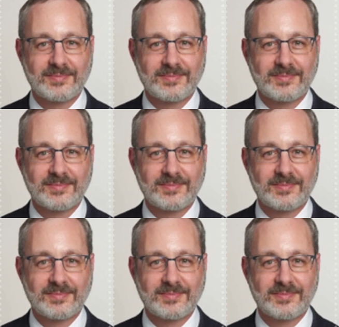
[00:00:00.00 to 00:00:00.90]

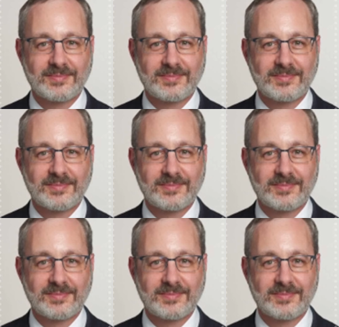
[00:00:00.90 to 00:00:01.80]

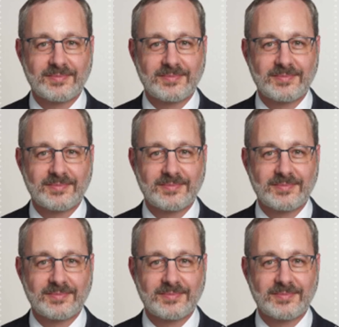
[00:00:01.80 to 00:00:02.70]

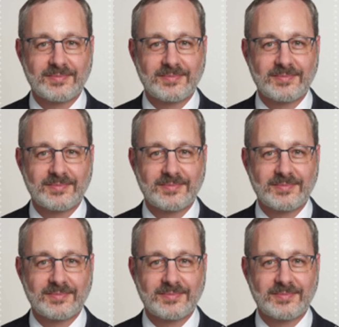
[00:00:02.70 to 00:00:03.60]

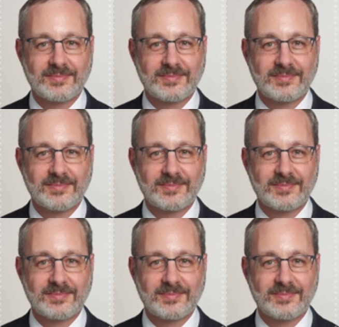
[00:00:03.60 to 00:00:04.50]

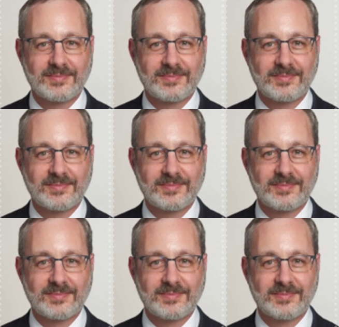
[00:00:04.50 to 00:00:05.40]

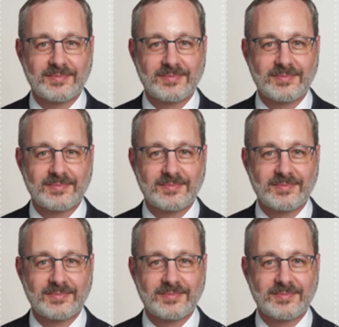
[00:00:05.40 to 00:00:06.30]

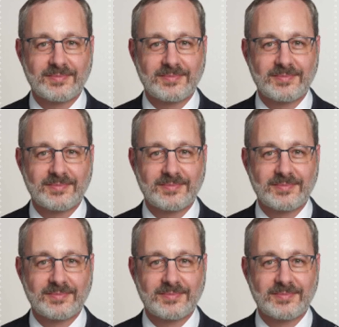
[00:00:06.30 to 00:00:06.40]
[no speech]